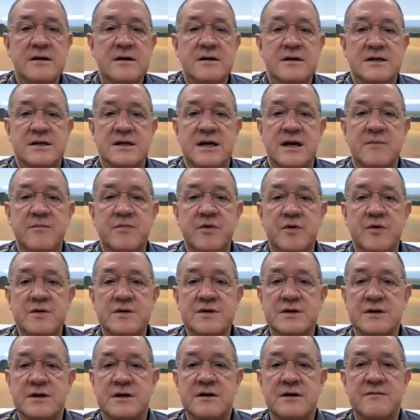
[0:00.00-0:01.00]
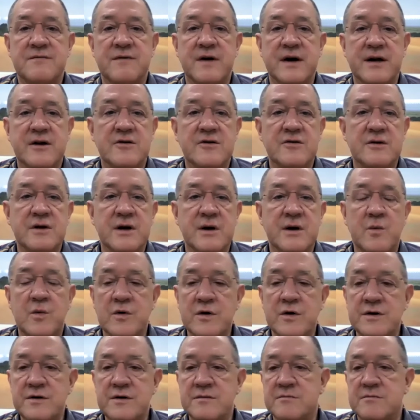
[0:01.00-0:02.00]
samples and if i could i
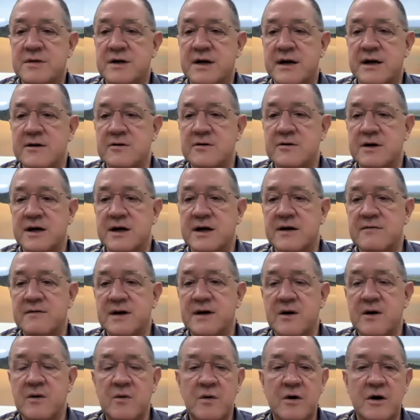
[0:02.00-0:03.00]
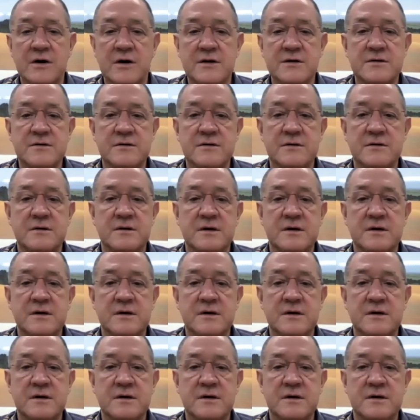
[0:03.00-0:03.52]
would but i don't have that wand